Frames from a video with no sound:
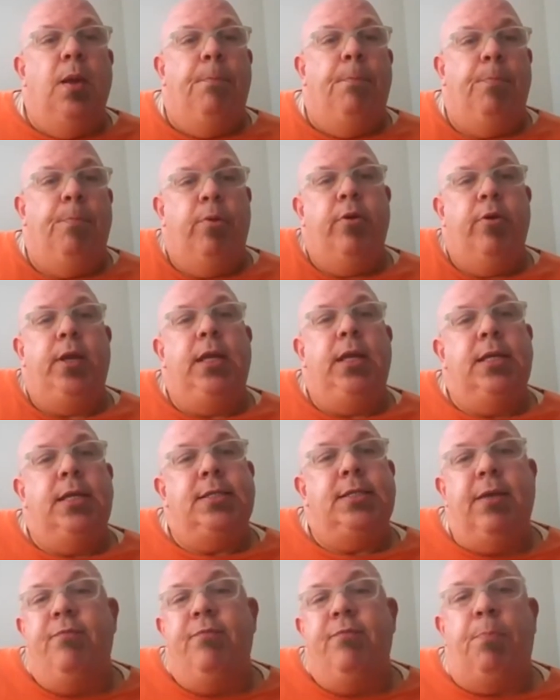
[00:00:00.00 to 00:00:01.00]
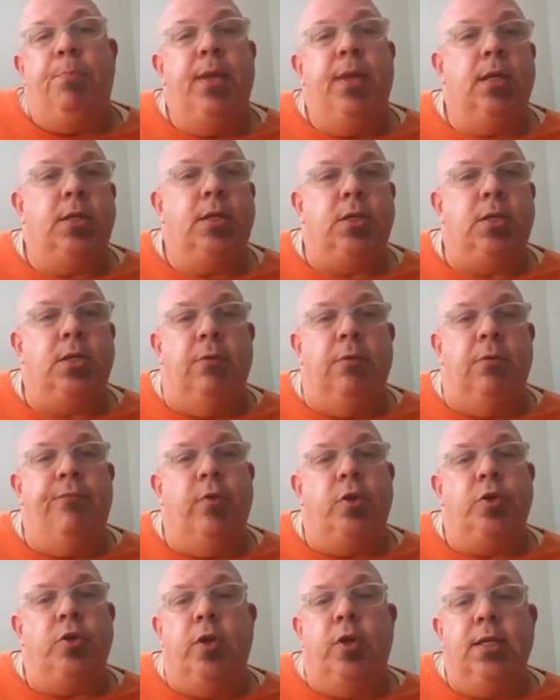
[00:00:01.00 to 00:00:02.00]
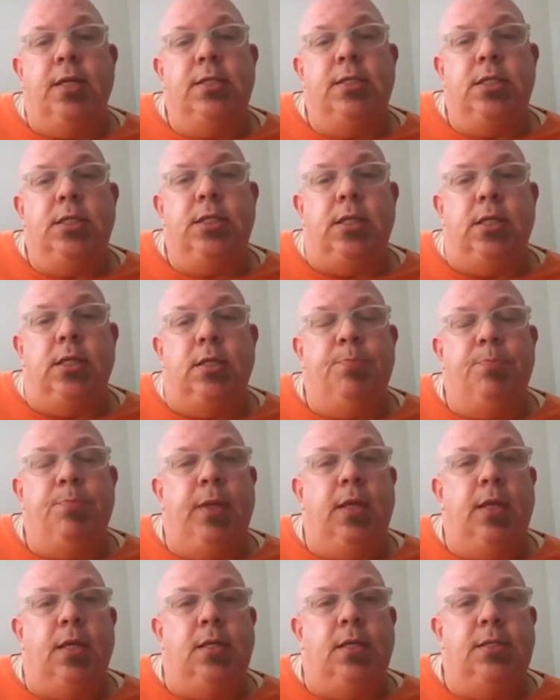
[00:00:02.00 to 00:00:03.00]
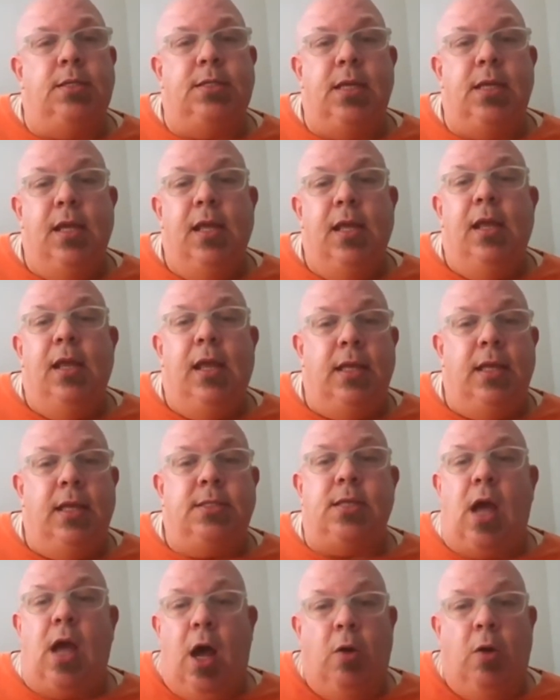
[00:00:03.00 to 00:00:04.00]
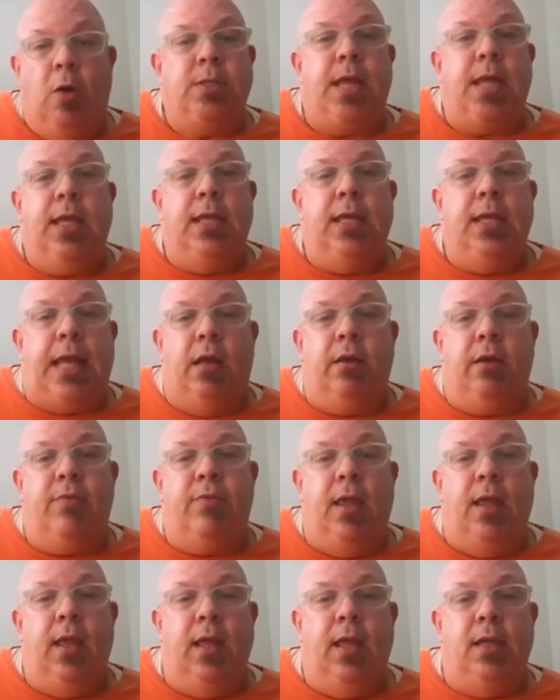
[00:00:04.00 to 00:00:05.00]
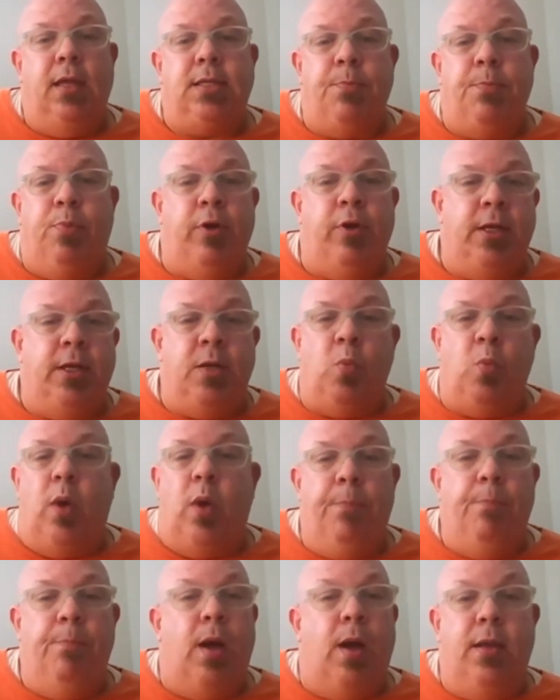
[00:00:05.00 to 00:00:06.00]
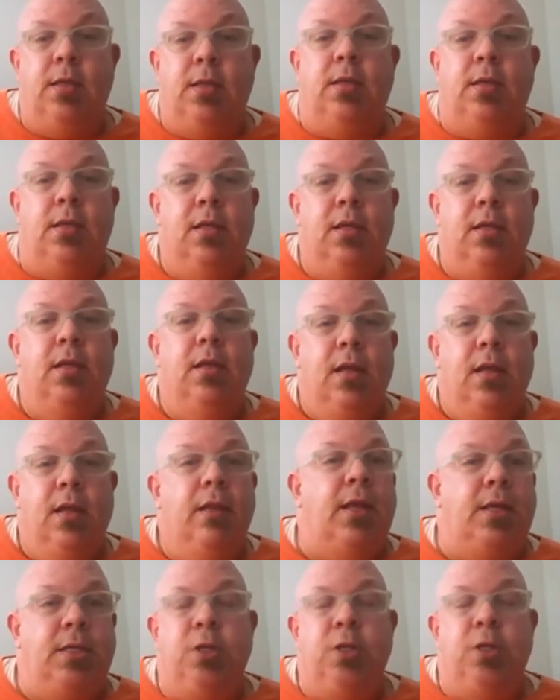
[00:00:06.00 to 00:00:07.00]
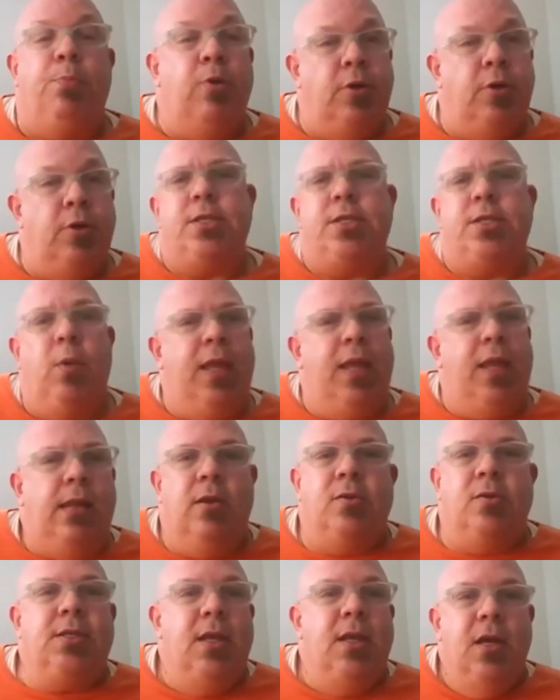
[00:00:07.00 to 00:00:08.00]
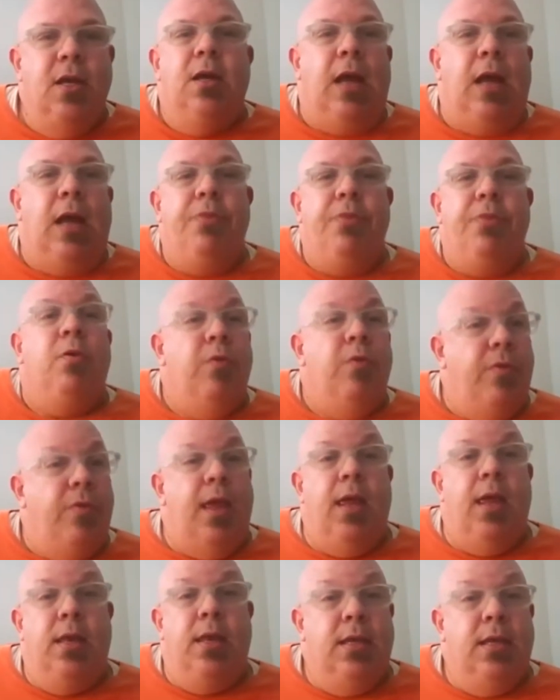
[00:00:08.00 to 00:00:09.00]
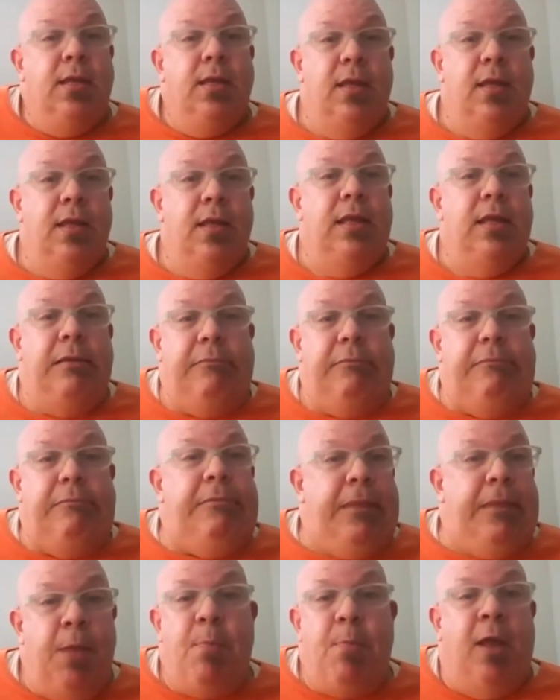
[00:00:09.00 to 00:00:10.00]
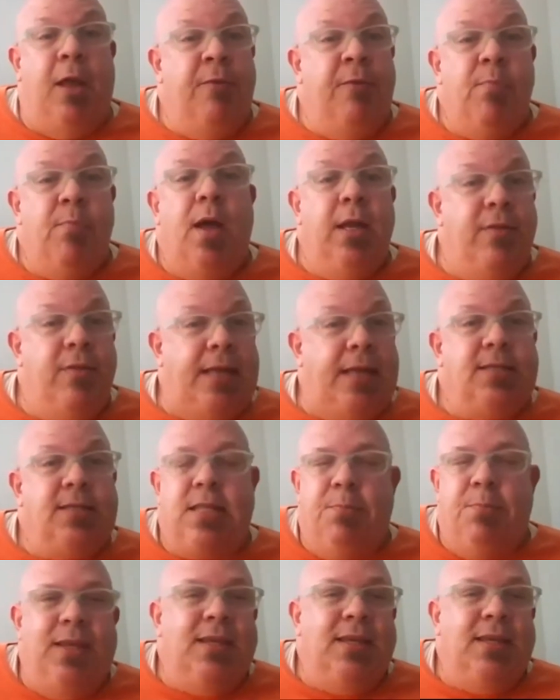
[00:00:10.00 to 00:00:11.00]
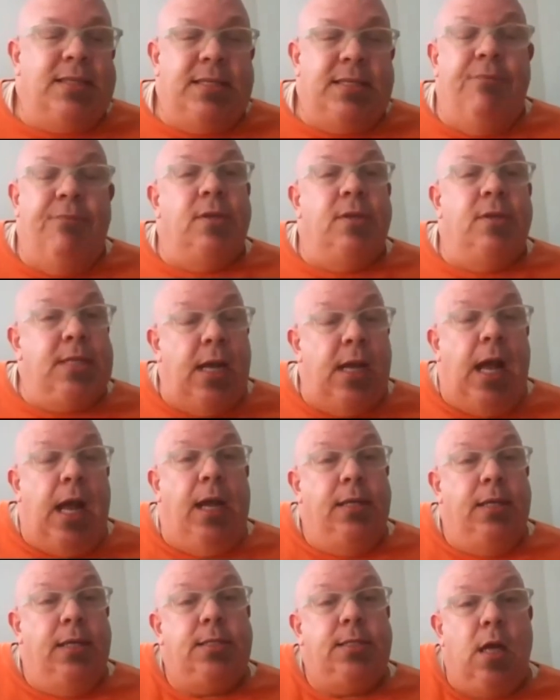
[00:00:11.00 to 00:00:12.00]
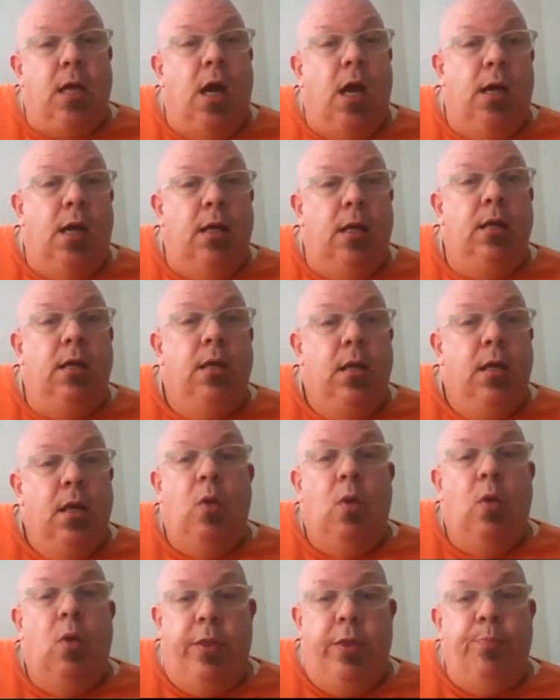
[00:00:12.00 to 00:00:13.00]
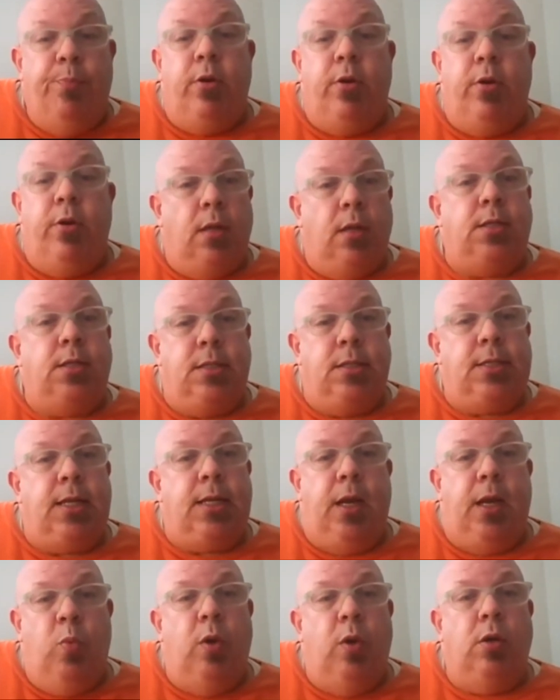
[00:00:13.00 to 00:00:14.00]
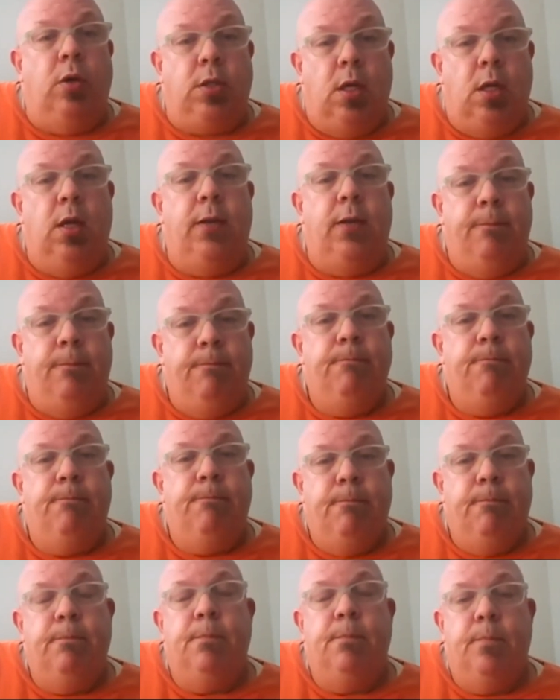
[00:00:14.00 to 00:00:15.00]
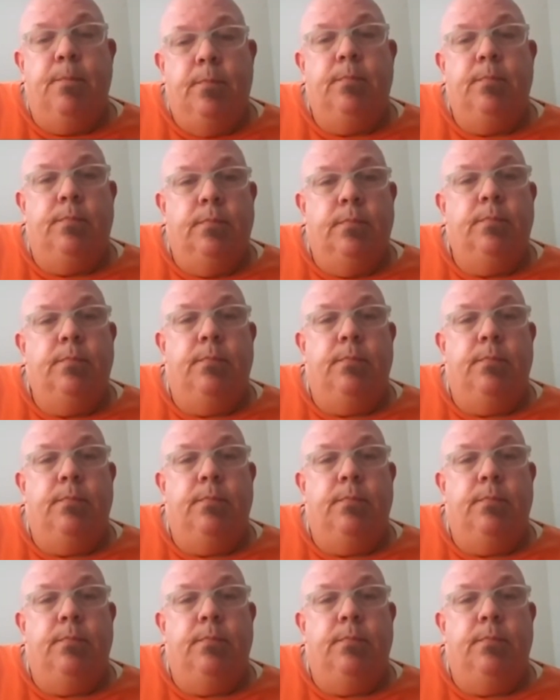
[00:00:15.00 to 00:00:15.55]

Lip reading: prettiness of the picture for transitions, because it's all taken out of the hands and put into one button that you push. So again, there's, other than the amount of money, that's the biggest difference that I saw with productions that I worked on.